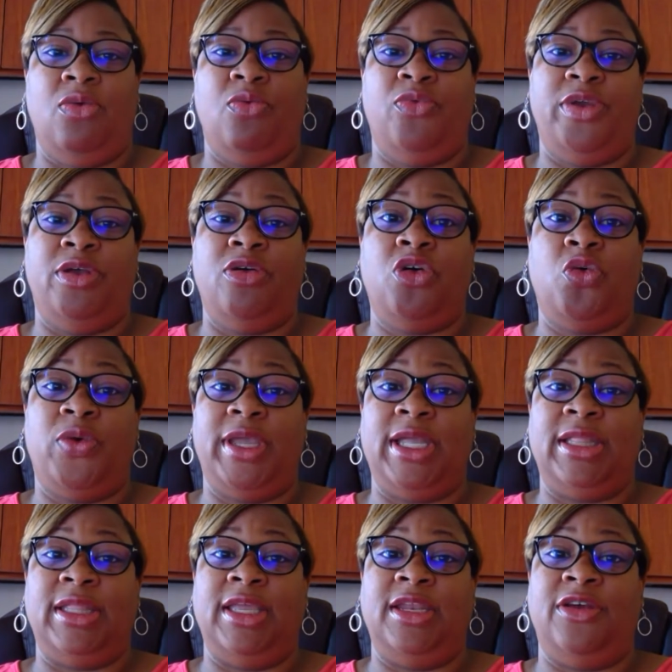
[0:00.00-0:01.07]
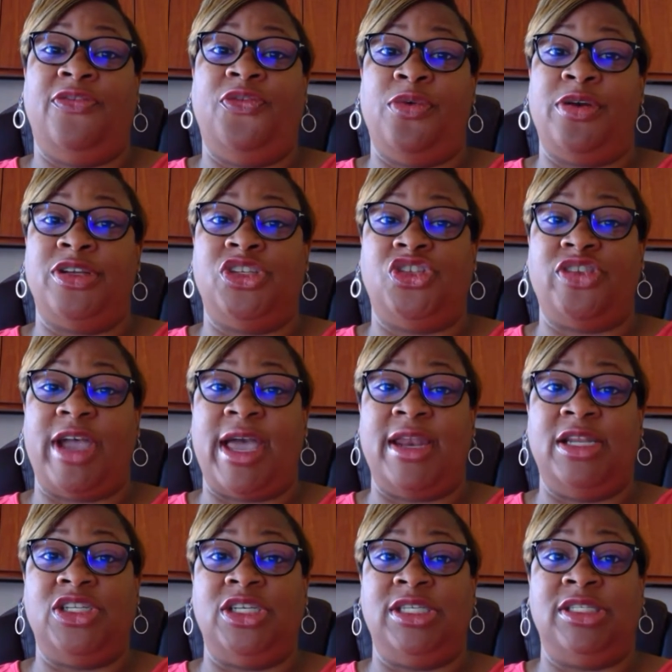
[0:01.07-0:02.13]
Real quickly, the four
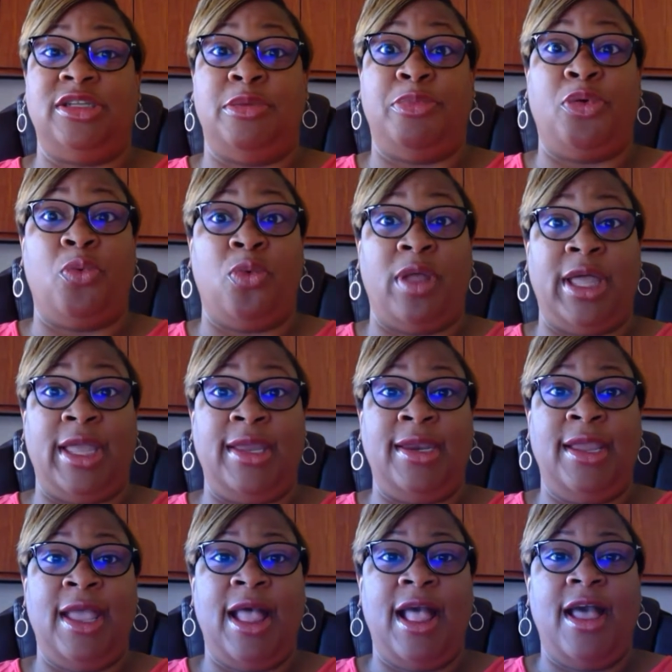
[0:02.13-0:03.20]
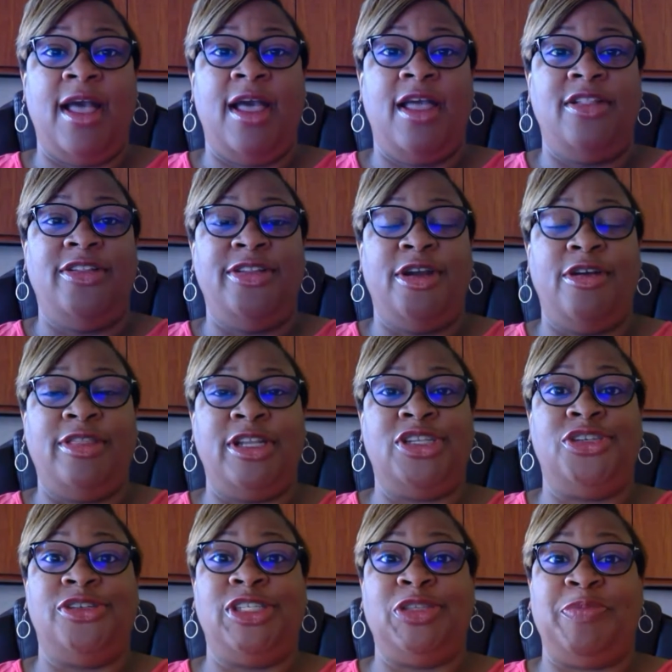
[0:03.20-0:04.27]
strategies. Number one, know
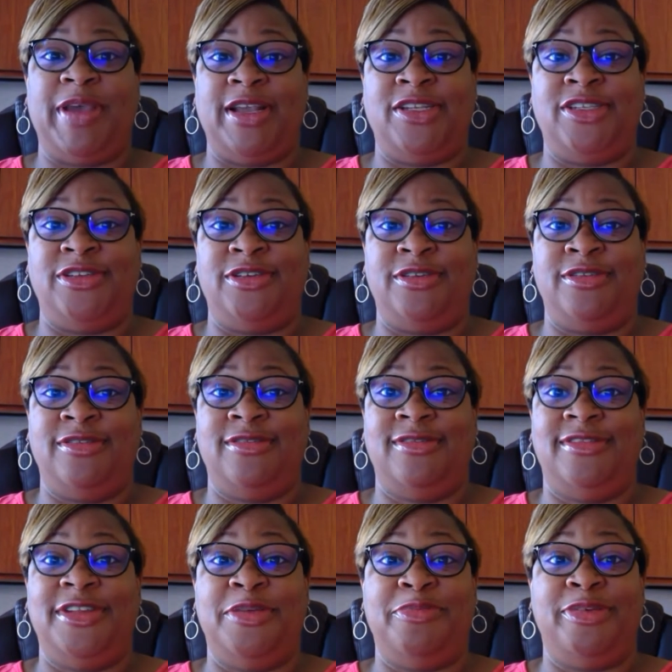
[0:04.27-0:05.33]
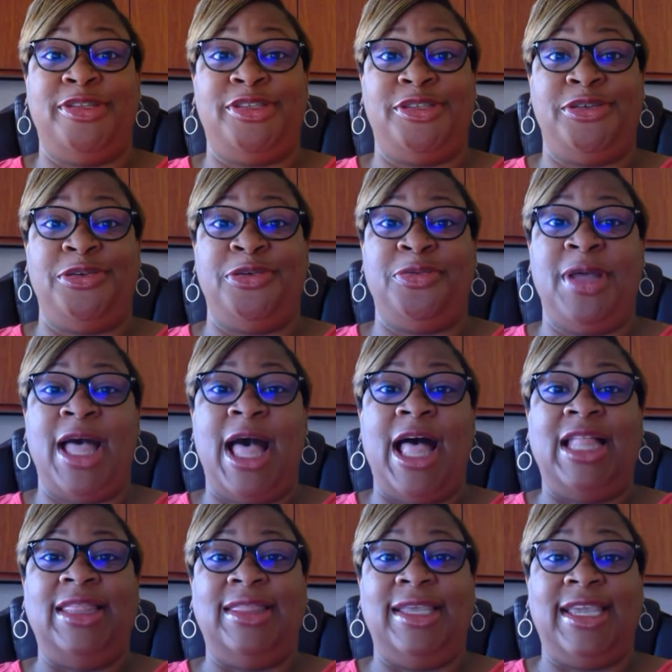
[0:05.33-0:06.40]
that you're special. Number two,
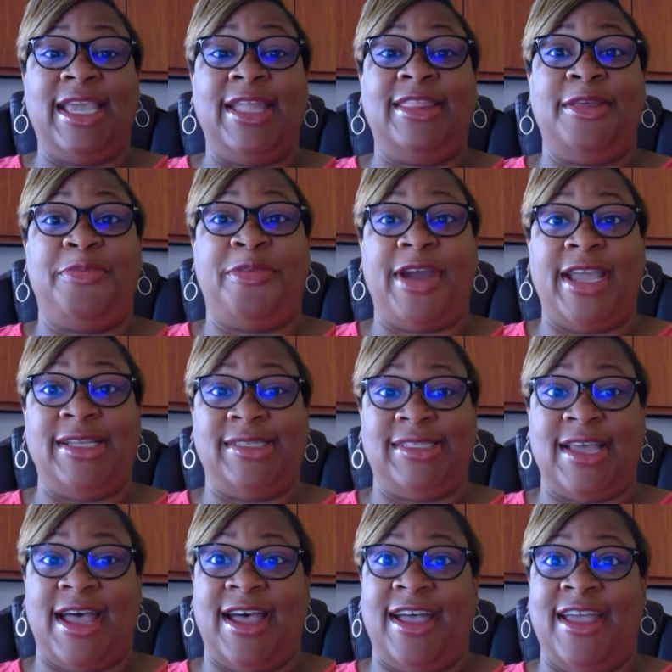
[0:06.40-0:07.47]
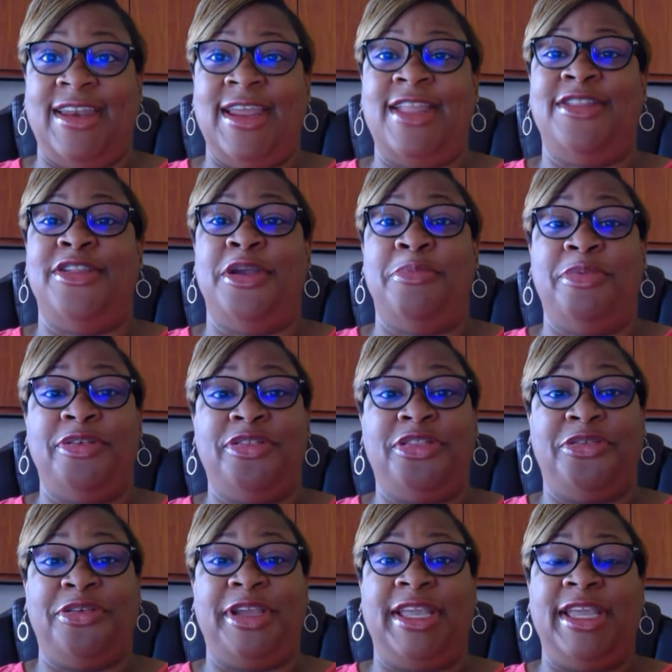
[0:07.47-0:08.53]
look at the bright side. Number
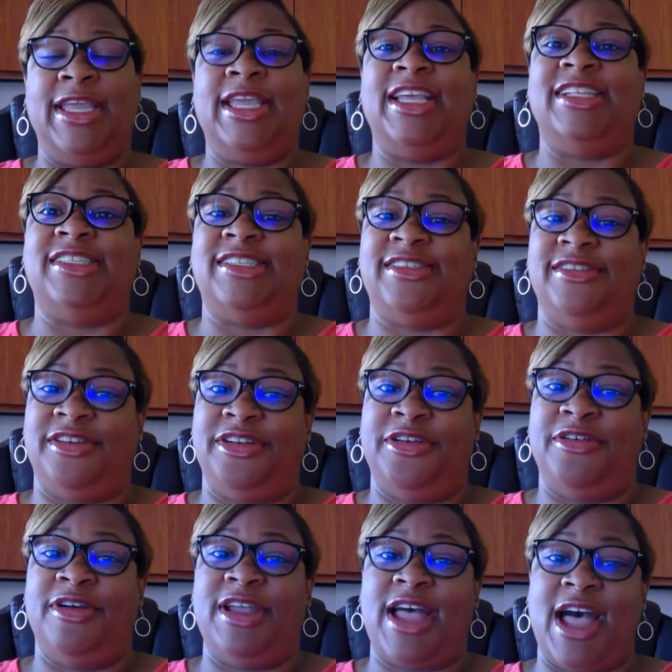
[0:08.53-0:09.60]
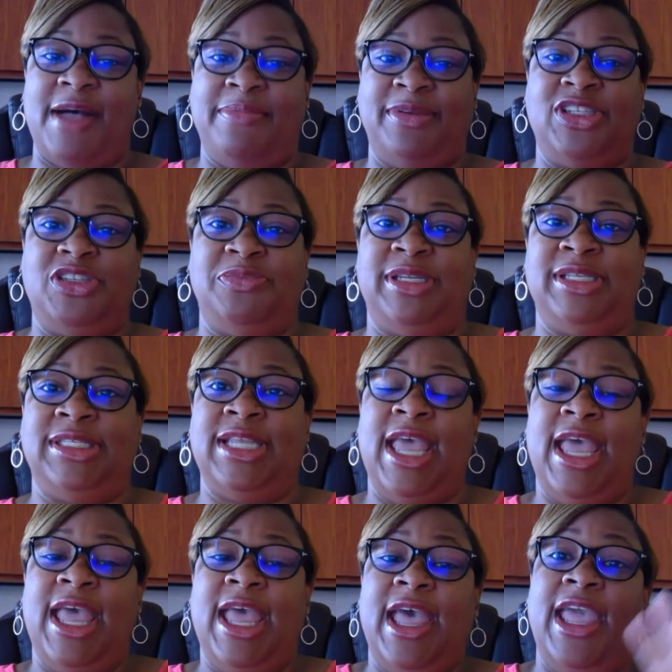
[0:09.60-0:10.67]
three, consider your accomplishments.
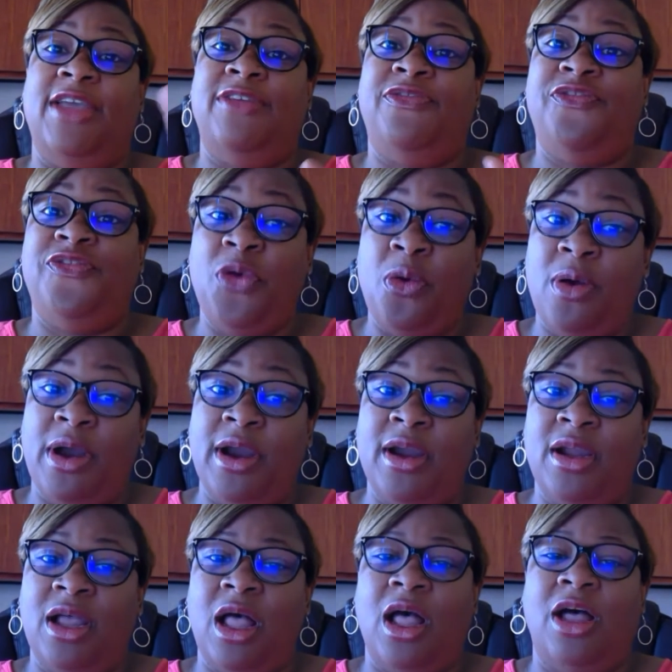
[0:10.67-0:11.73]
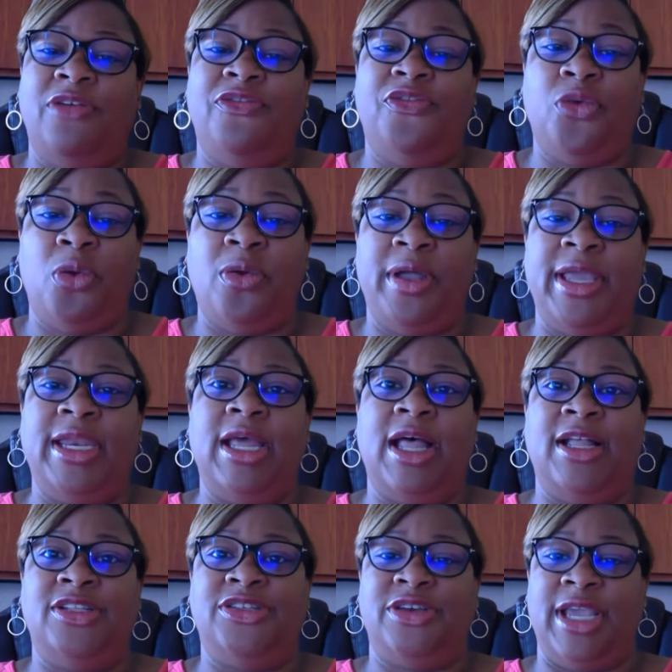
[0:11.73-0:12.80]
And four, avoid
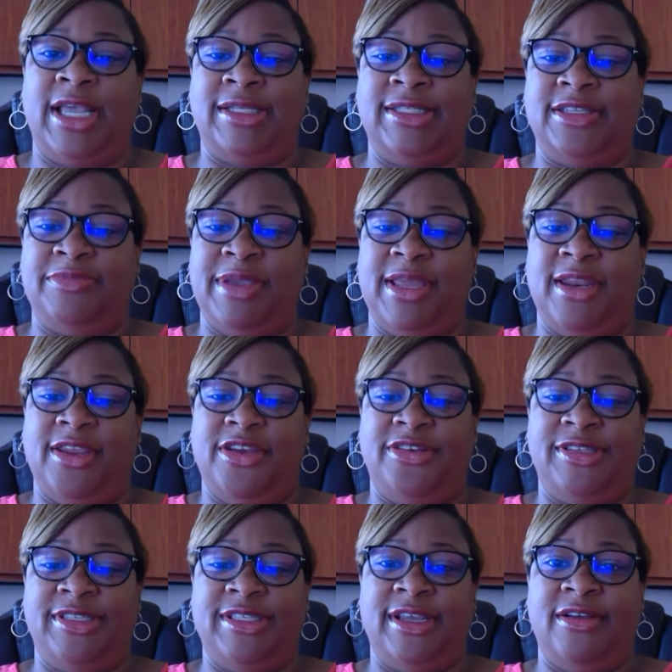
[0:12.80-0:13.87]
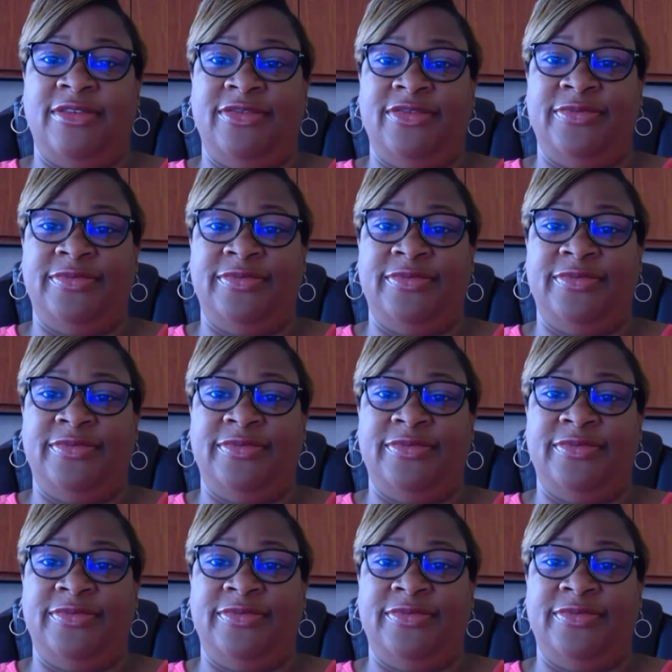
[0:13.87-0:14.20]
underestimating yourself.